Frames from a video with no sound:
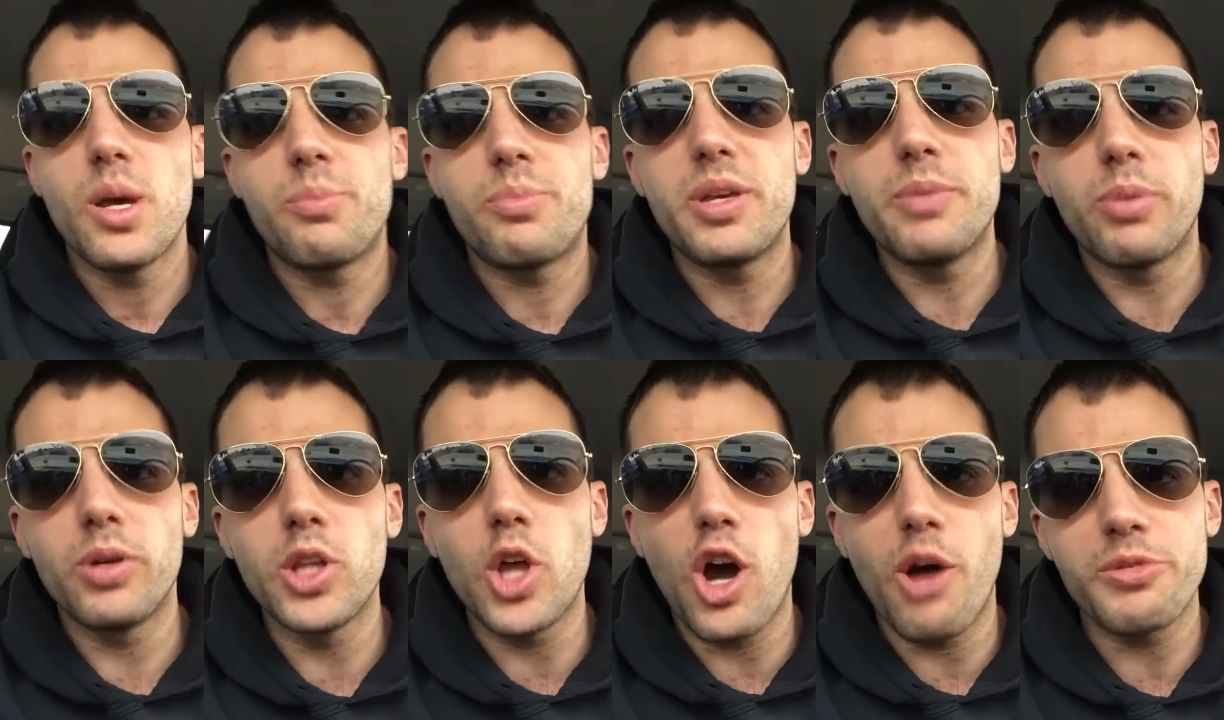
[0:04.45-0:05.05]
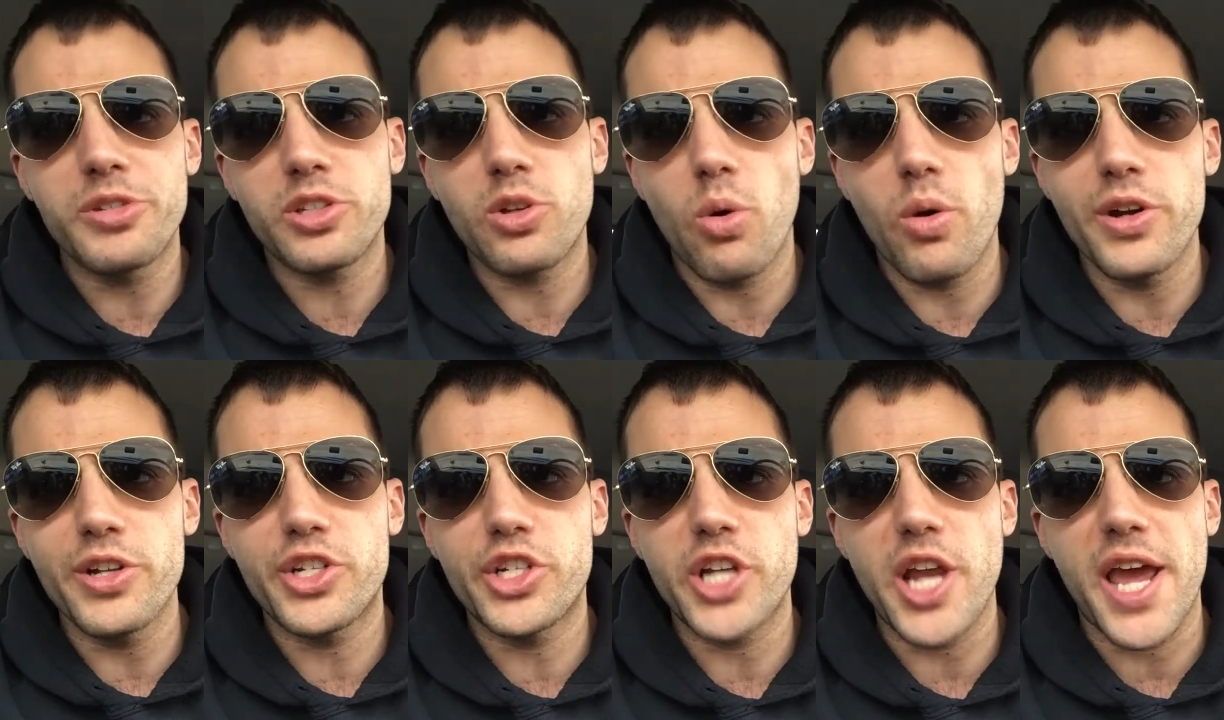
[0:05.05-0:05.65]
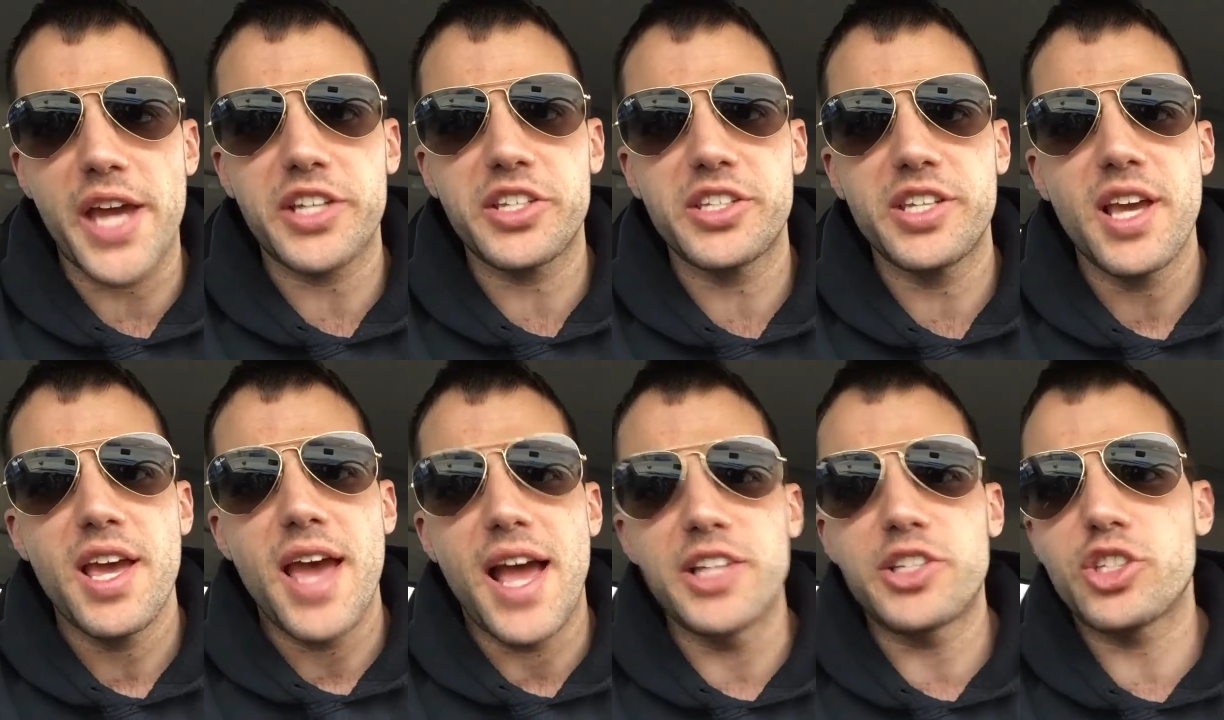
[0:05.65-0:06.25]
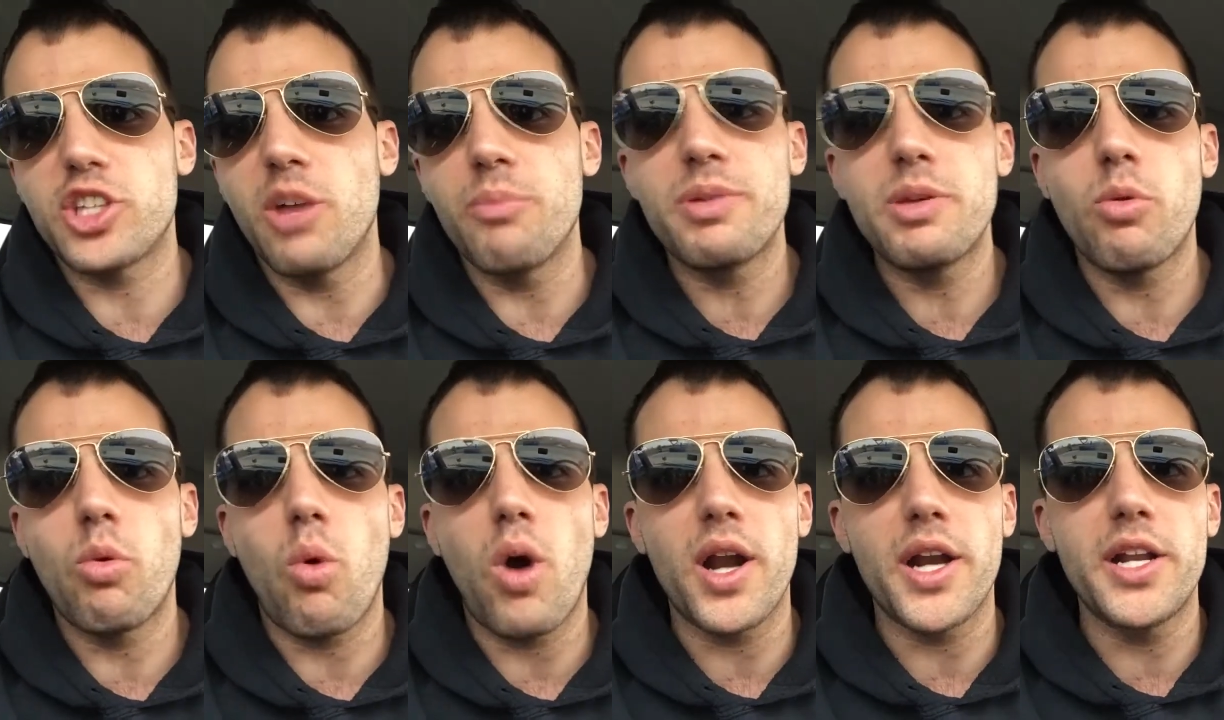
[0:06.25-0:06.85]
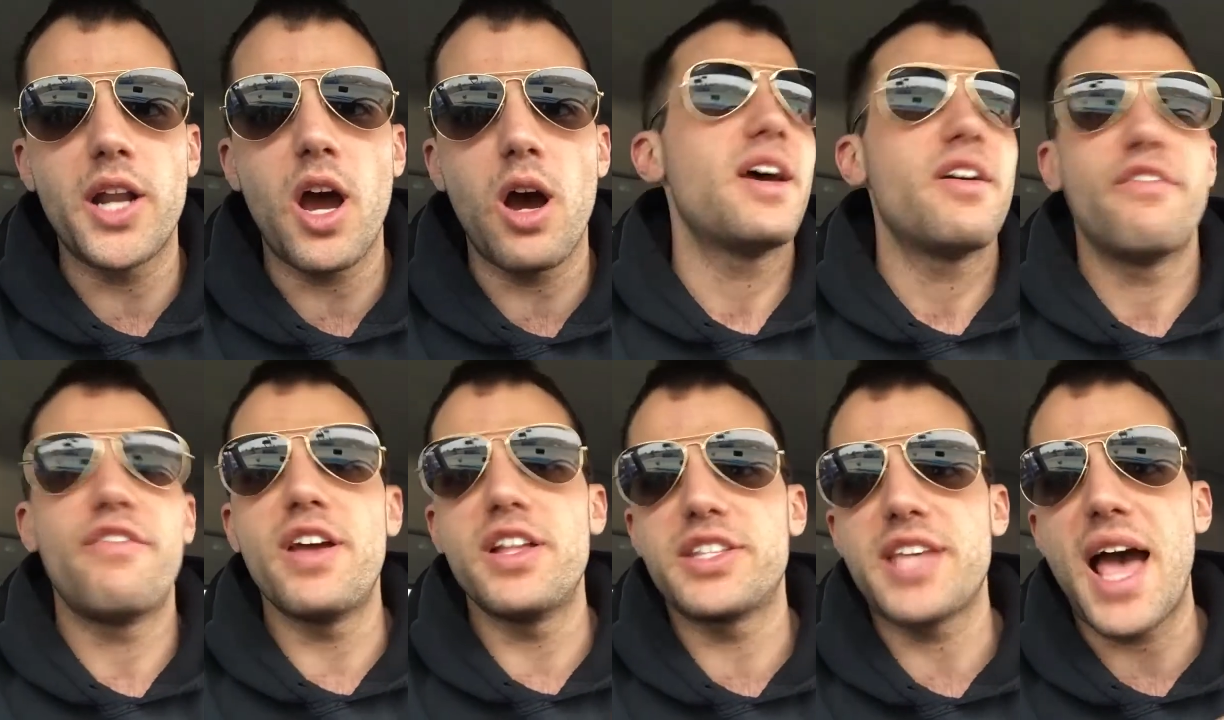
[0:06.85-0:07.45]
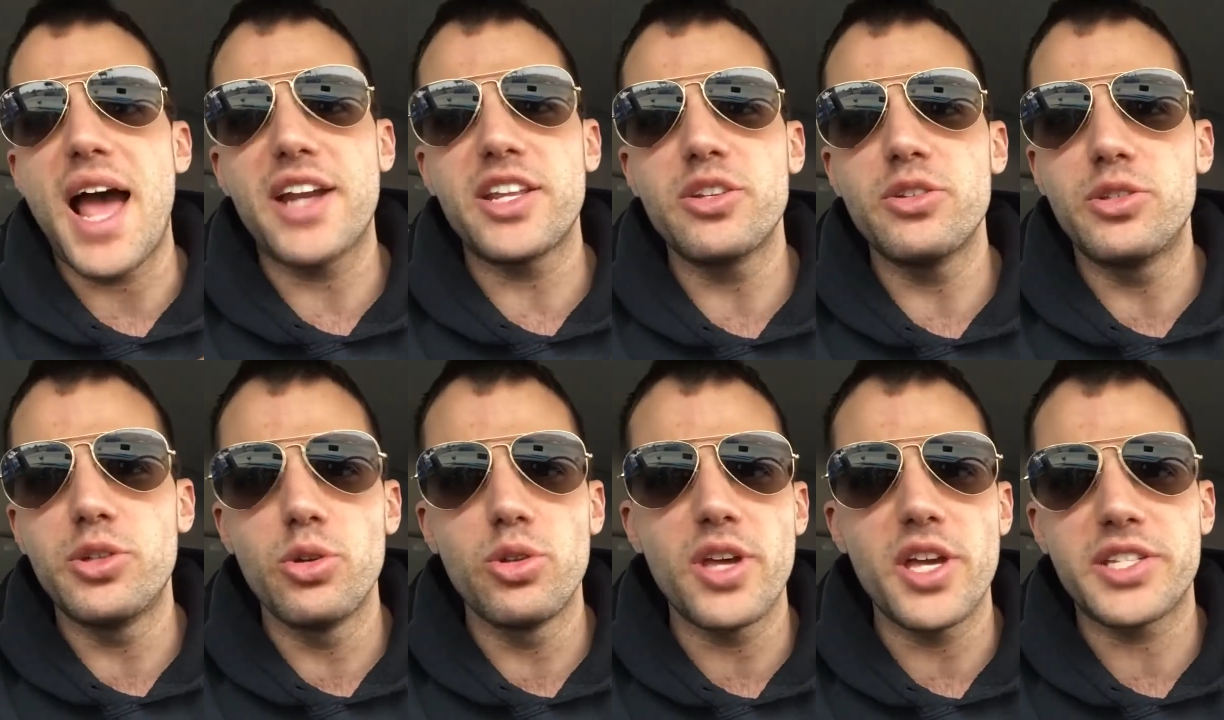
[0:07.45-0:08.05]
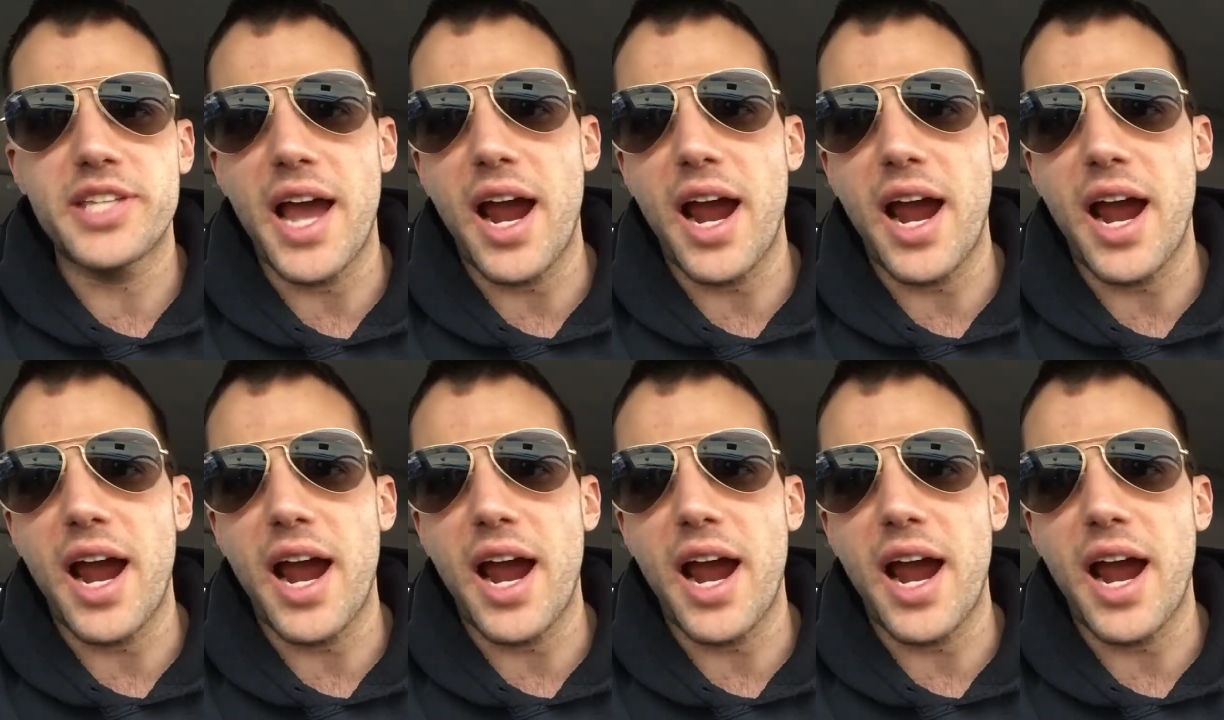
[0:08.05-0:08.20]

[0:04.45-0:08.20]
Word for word: people know I'm scoring chicks, and some people want to know, Vince, how do you do this?